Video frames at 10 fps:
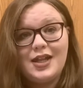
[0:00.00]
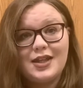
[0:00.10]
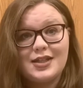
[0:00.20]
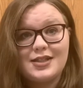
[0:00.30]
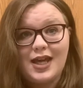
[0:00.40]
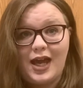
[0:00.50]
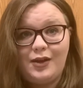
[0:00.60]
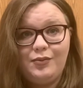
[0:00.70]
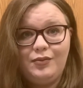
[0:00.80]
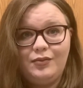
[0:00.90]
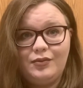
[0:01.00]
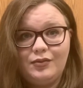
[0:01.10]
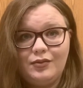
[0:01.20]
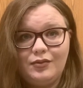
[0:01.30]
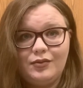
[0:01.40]
the 10
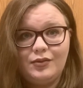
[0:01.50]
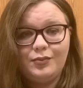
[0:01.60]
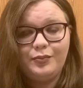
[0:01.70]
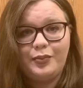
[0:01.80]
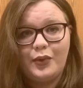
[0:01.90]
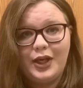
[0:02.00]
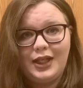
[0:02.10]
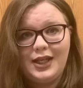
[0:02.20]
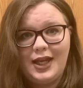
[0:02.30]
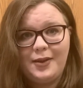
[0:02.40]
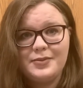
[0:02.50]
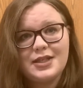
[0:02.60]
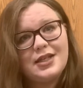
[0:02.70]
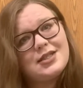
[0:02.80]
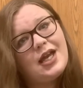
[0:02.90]
boy names
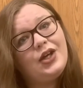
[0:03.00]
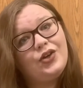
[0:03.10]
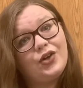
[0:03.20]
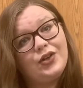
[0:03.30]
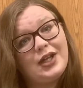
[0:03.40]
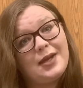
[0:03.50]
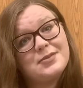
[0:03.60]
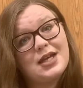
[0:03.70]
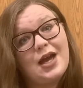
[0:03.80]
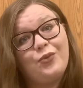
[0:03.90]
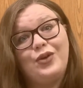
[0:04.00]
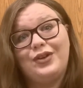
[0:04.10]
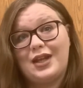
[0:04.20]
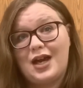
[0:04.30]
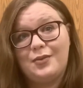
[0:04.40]
and 10 girl names I will
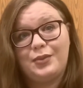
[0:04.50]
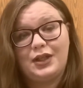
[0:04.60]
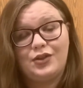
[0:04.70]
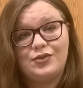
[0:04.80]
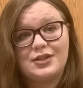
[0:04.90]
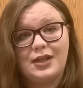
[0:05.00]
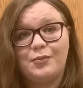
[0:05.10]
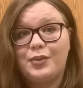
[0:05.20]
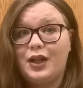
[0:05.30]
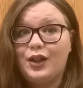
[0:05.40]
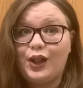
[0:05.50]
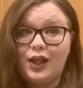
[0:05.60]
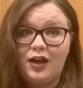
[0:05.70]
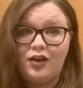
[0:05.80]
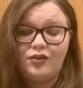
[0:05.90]
not be using but
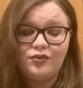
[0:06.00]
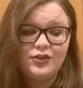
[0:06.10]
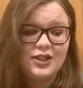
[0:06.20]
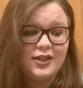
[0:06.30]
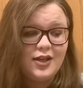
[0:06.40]
loved.